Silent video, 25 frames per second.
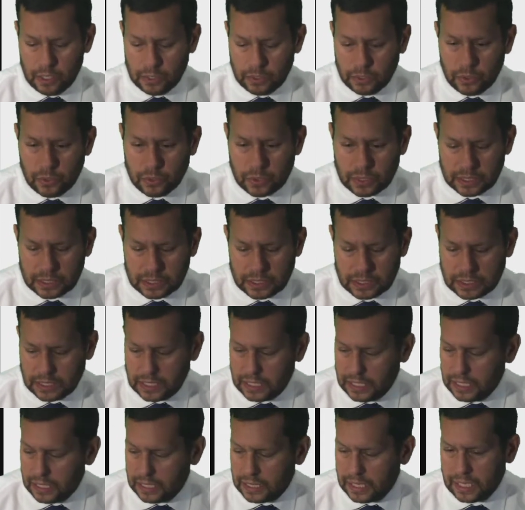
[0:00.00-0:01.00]
you can
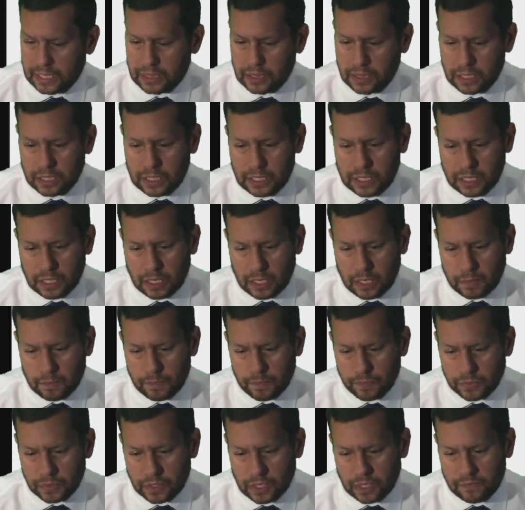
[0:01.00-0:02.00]
see that
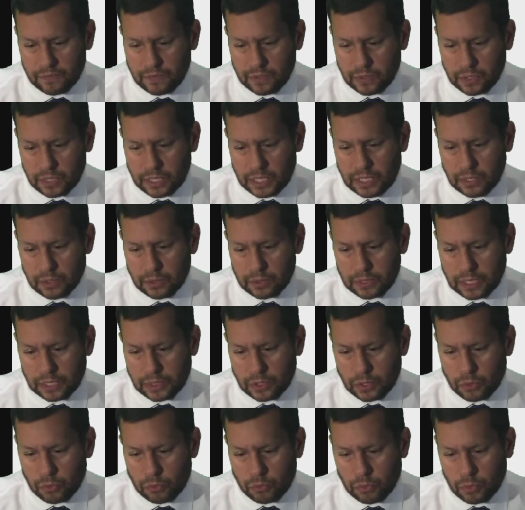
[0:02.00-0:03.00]
if you look here, that
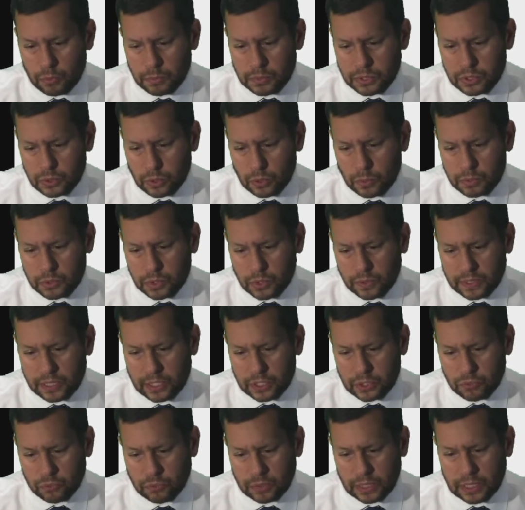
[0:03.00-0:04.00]
the chromosomes are in
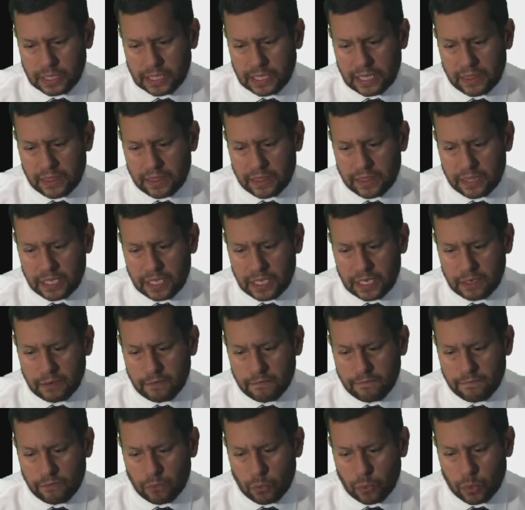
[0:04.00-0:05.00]
this really thin
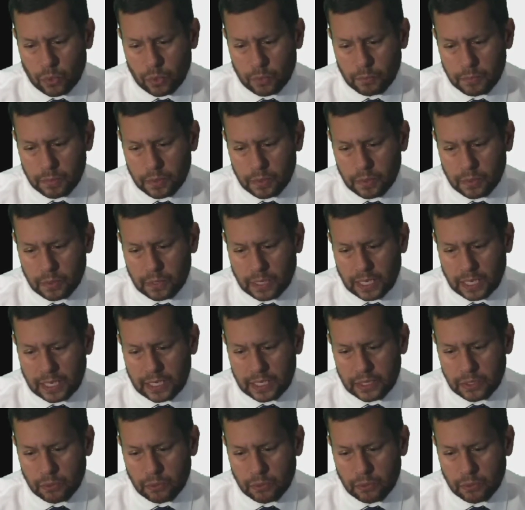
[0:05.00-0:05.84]
form, okay?